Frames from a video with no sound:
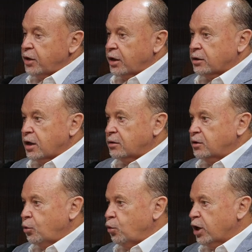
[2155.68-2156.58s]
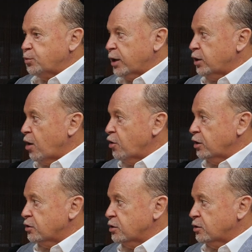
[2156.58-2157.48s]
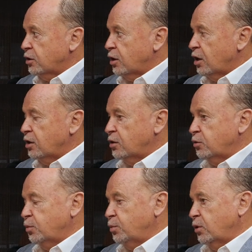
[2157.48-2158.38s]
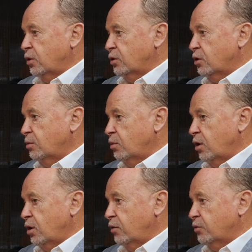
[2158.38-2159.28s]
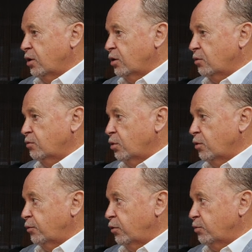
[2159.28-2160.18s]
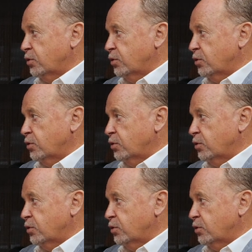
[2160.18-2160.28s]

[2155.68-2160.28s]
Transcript: think it all goes back to arrogance. You know, I think there was a period of time in my life that I got very full of